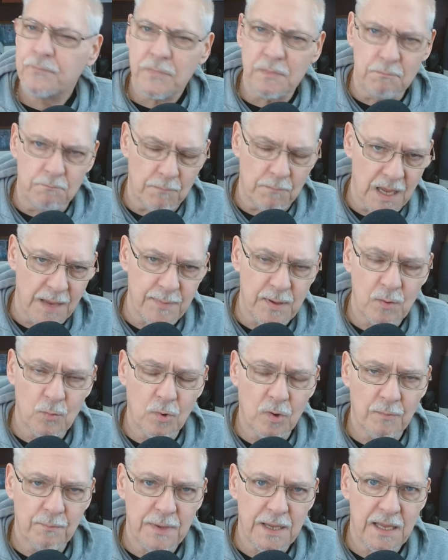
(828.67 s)
Maybe
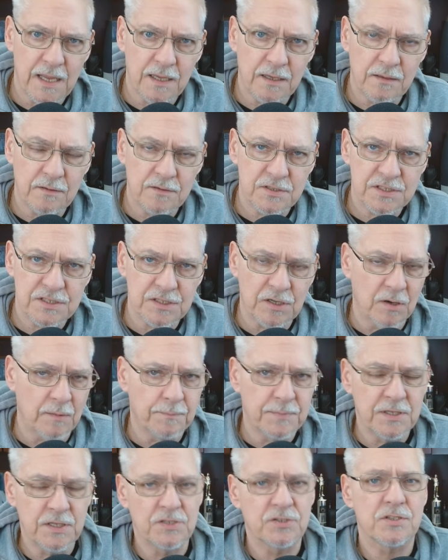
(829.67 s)
we're being
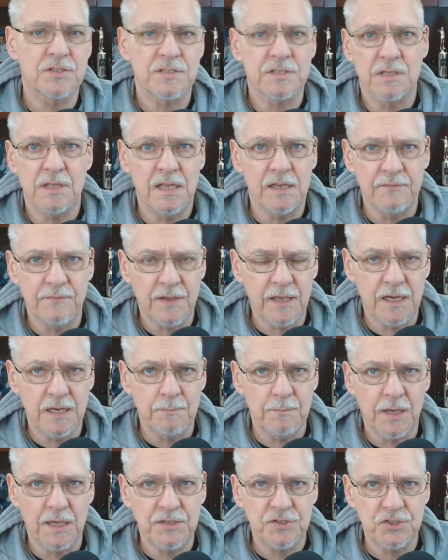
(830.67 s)
surreptitiously invaded
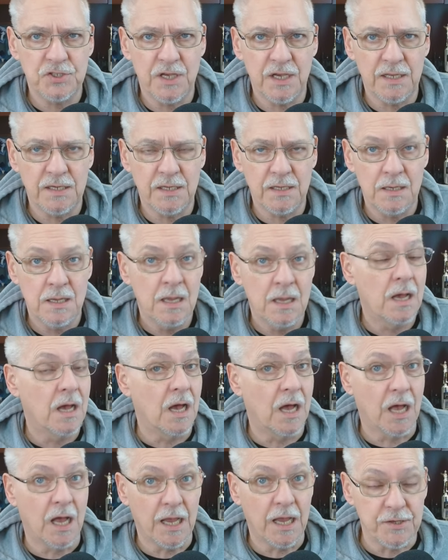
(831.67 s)
by China.
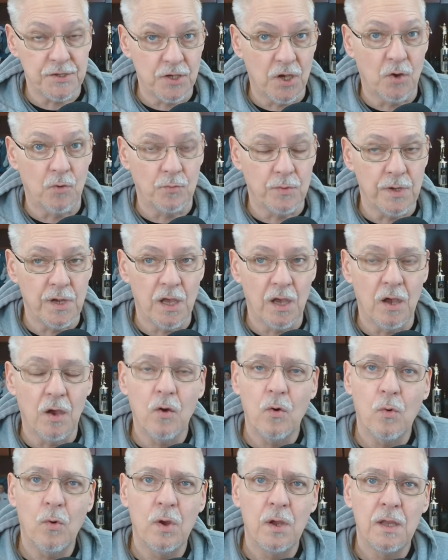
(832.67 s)
I don't
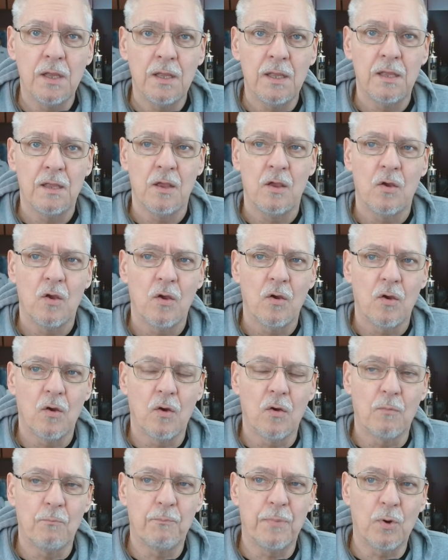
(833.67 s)
know.
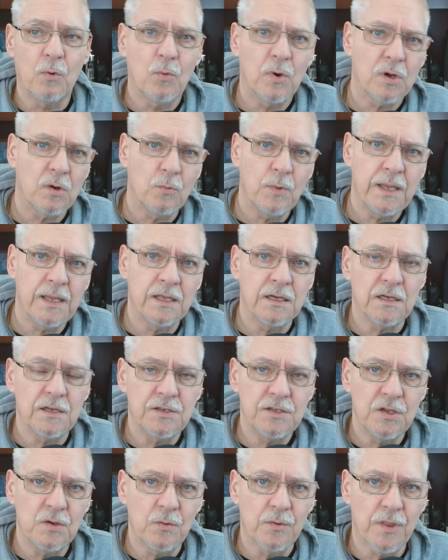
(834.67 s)
But what are we going to
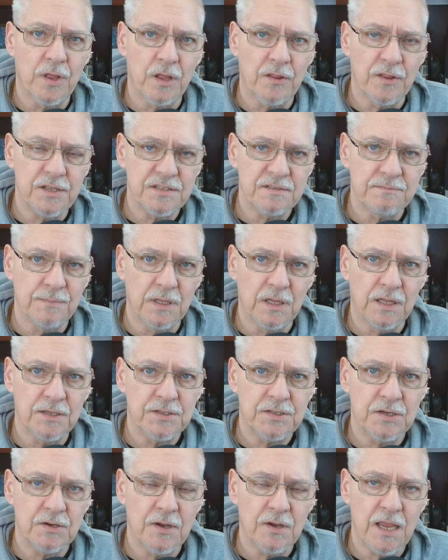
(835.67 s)
do with all these
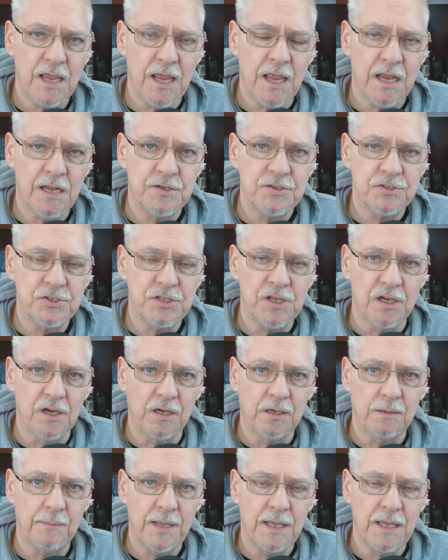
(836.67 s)
military-aged
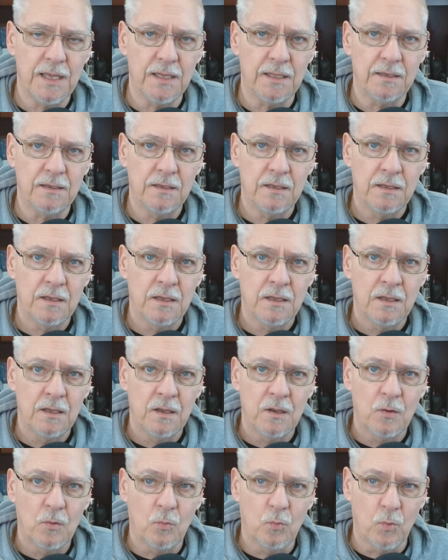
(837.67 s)
young men?
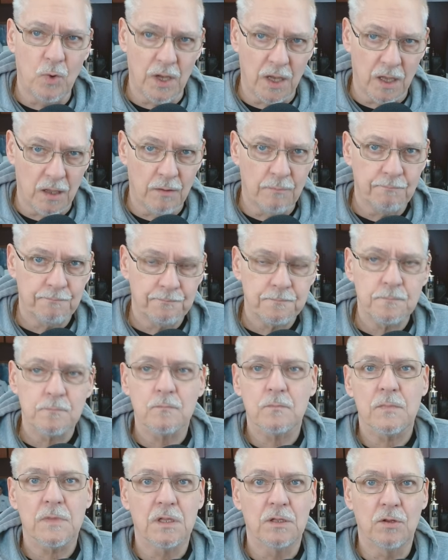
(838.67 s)
Well,
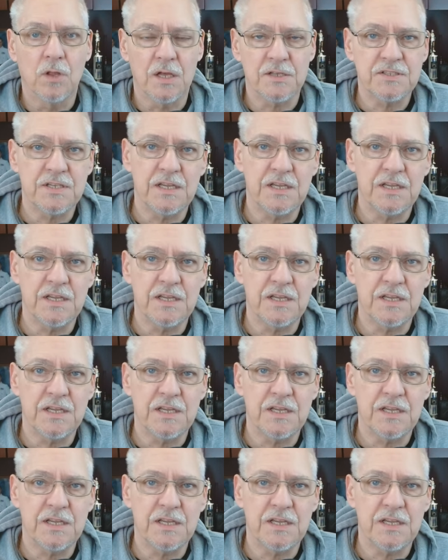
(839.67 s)
Los